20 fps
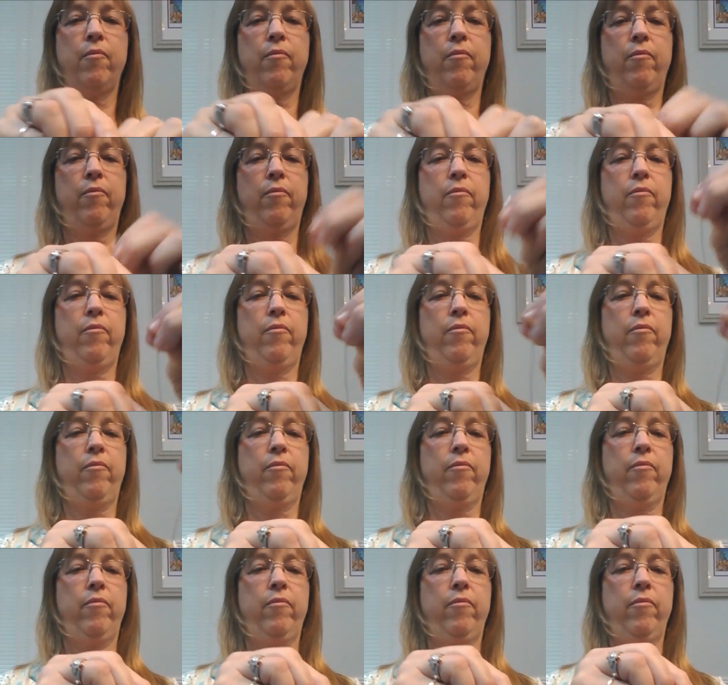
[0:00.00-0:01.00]

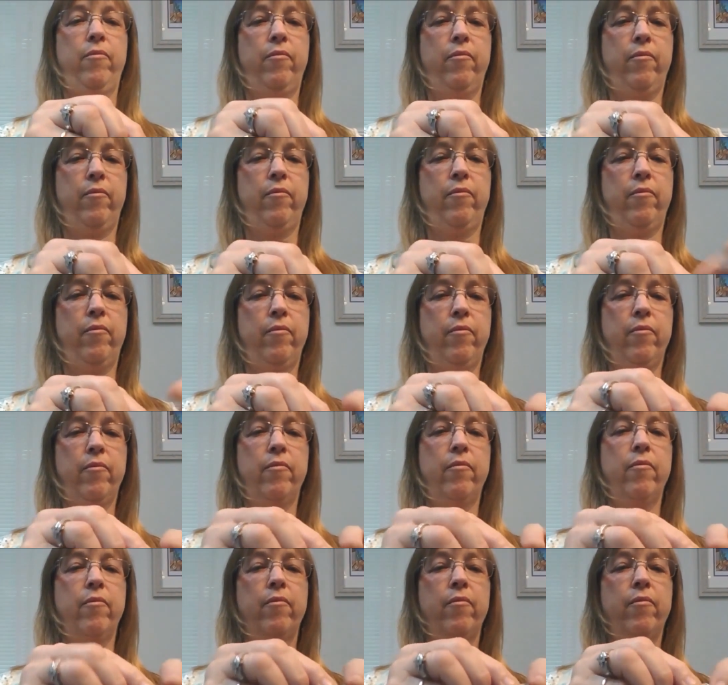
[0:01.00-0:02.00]

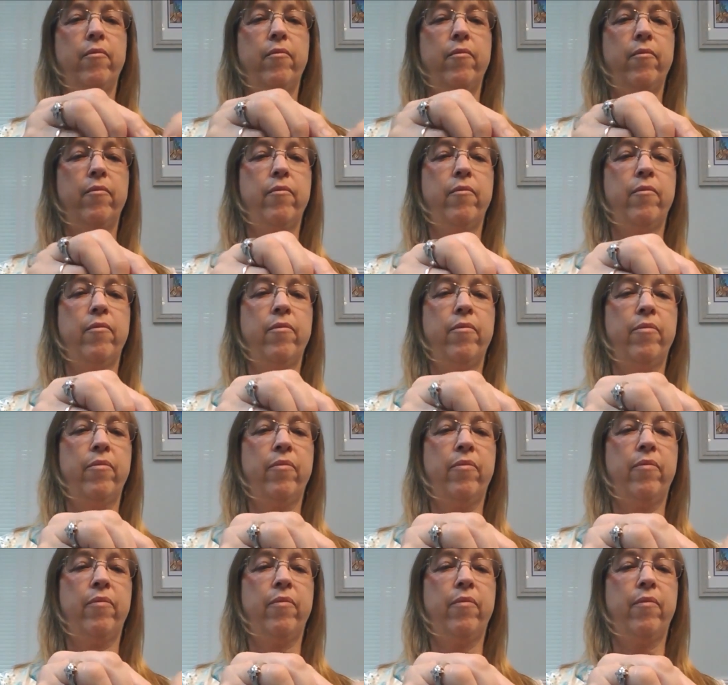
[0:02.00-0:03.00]

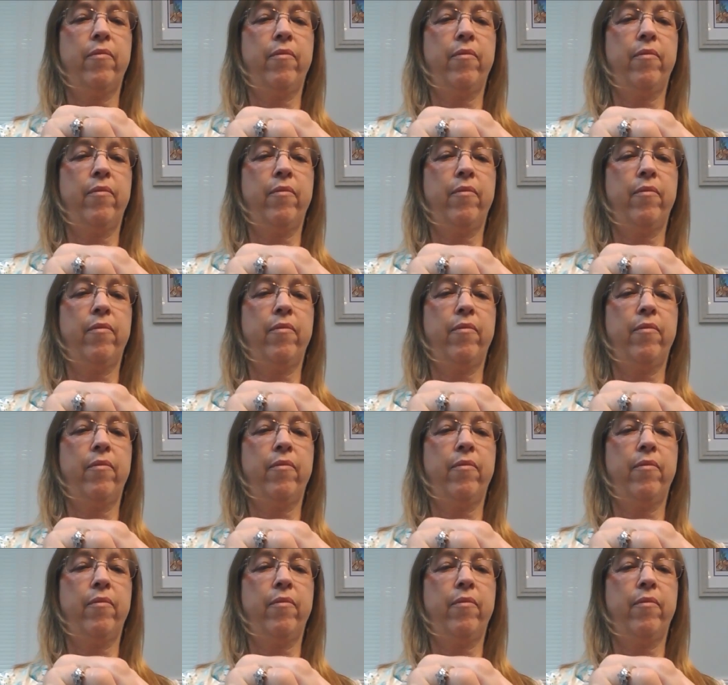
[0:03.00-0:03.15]
Nobody speaks.